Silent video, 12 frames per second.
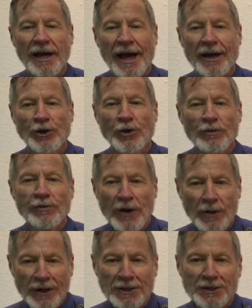and your
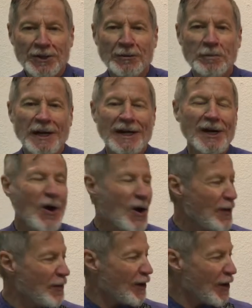focus should be
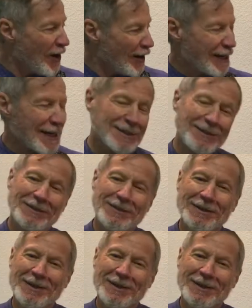on the audience